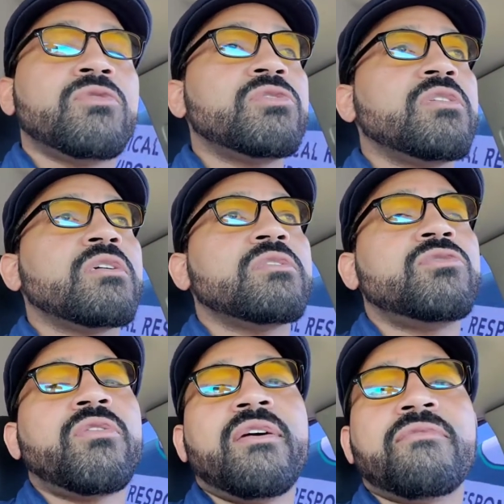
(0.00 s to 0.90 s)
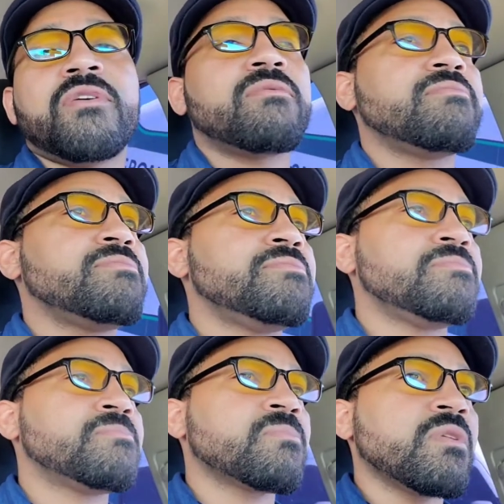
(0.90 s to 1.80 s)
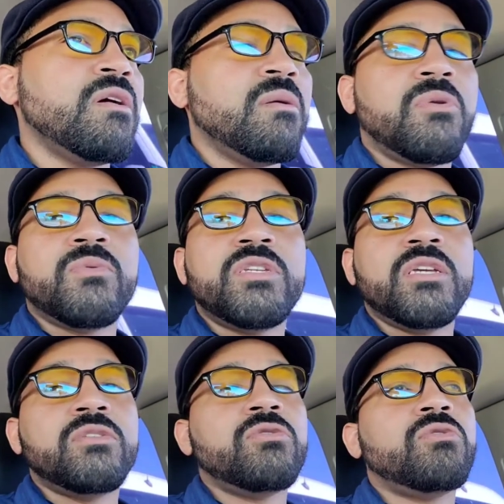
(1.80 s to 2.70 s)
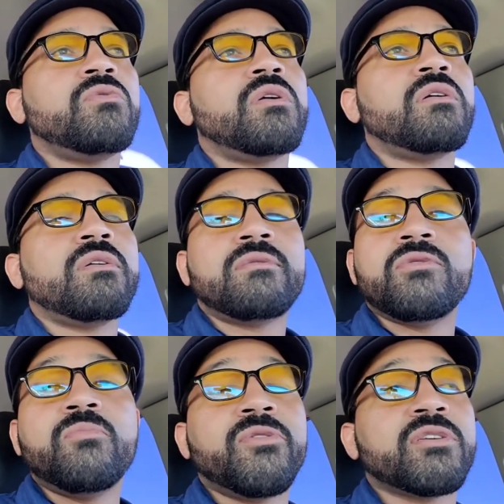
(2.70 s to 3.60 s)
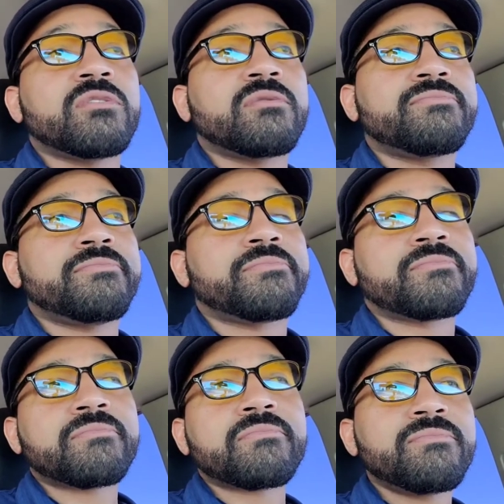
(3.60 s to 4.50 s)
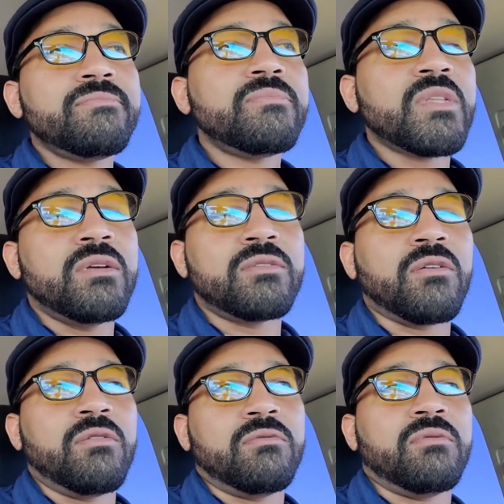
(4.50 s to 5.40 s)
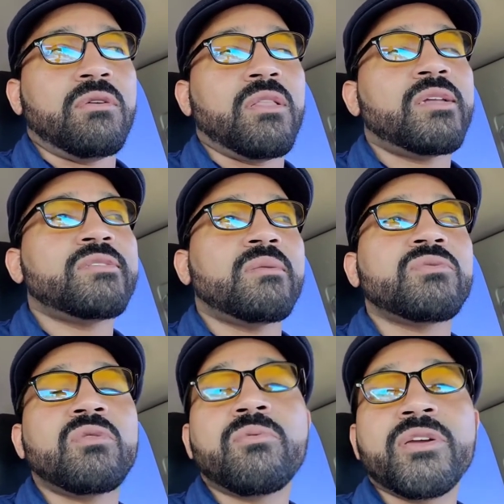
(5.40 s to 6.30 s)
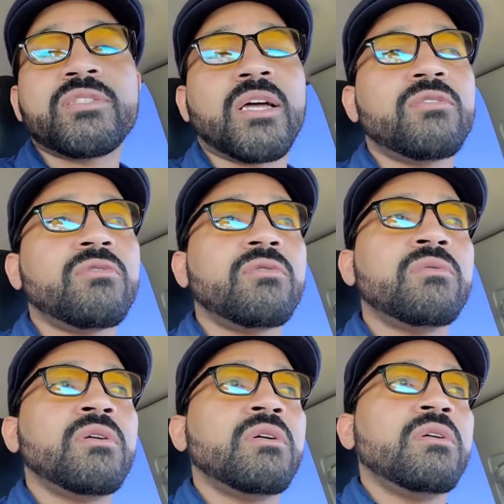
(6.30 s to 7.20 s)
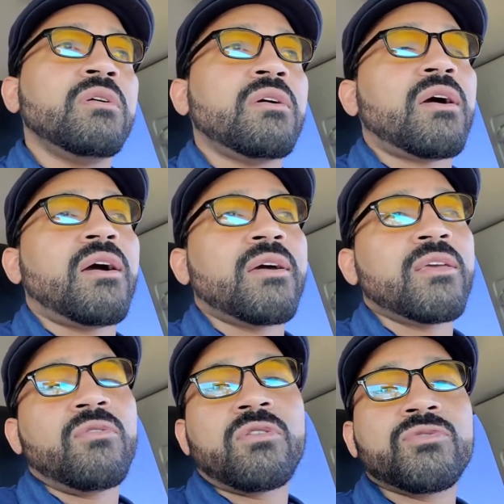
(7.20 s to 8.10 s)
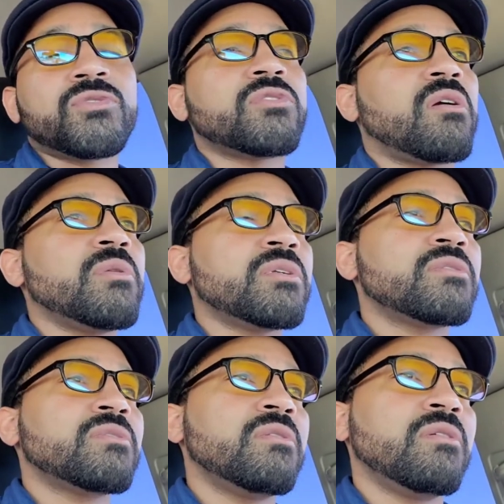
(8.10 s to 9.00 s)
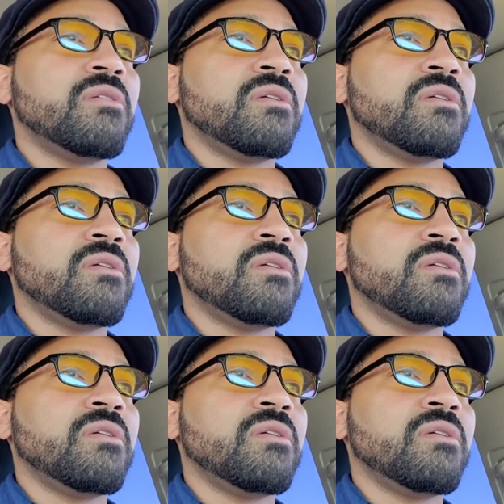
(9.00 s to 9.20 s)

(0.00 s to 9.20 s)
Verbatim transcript: we're stuck in traffic, but we did do uh, Uber Eats. So, a lot of times with Uber Eats, I do, I, I get orders for Starbucks,